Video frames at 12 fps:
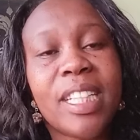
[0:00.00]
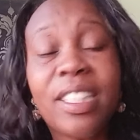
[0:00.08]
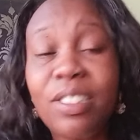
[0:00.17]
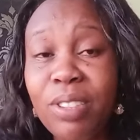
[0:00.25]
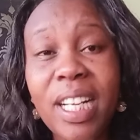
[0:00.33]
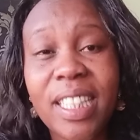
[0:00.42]

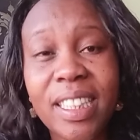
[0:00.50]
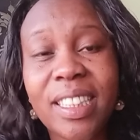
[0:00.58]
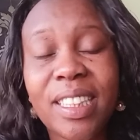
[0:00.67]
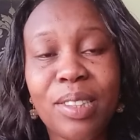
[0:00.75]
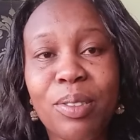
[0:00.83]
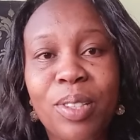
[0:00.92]
Do you get the
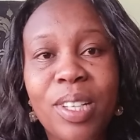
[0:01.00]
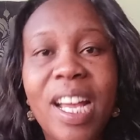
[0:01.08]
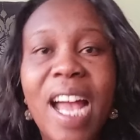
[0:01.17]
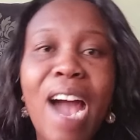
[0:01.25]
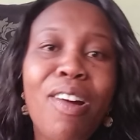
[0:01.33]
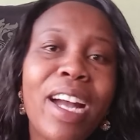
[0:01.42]
tingle?
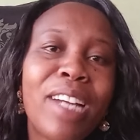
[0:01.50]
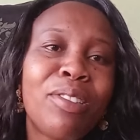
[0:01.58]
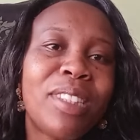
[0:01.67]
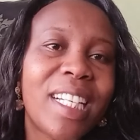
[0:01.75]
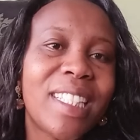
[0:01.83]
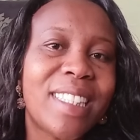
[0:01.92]
How can you
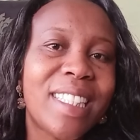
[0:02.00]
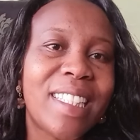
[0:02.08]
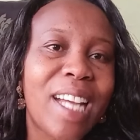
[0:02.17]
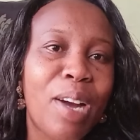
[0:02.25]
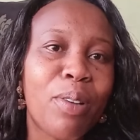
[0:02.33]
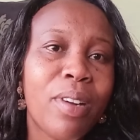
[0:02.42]
just sit
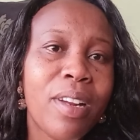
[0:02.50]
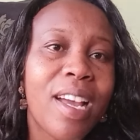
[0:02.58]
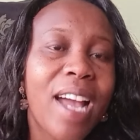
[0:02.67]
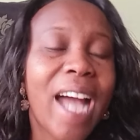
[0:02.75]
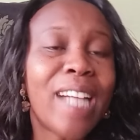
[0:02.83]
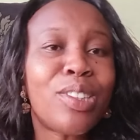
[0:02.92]
down
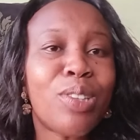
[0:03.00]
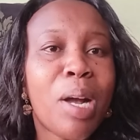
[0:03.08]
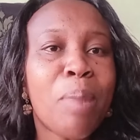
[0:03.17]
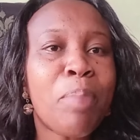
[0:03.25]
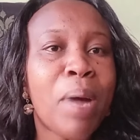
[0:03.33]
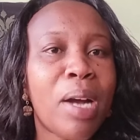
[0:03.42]
and talk
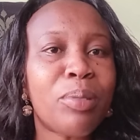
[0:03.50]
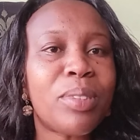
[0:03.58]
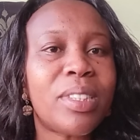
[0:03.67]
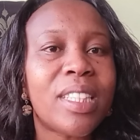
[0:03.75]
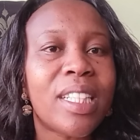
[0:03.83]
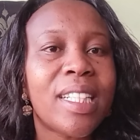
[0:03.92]

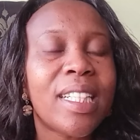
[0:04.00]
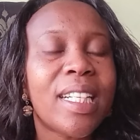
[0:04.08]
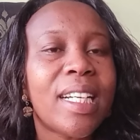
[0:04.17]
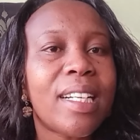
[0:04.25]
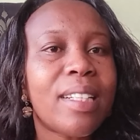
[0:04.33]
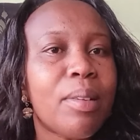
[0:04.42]
about
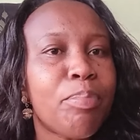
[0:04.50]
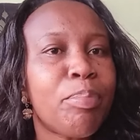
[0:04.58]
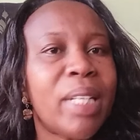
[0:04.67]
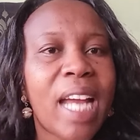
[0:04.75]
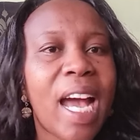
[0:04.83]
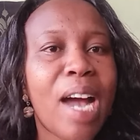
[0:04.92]

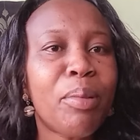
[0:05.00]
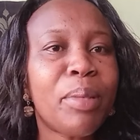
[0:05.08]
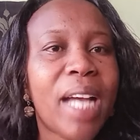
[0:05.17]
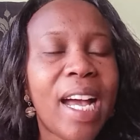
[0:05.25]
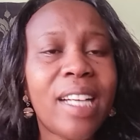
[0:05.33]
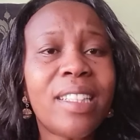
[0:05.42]
Min Hawi
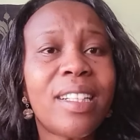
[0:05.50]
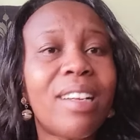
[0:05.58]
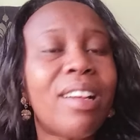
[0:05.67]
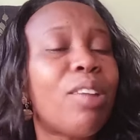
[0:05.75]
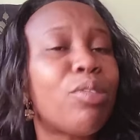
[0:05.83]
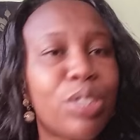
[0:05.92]
and
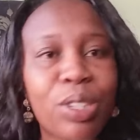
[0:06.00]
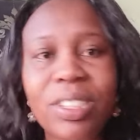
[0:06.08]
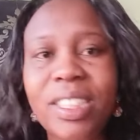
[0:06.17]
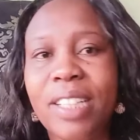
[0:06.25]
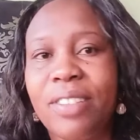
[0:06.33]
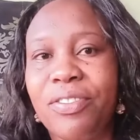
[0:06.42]
Claude
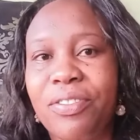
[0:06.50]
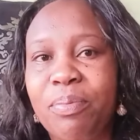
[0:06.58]
Joseph?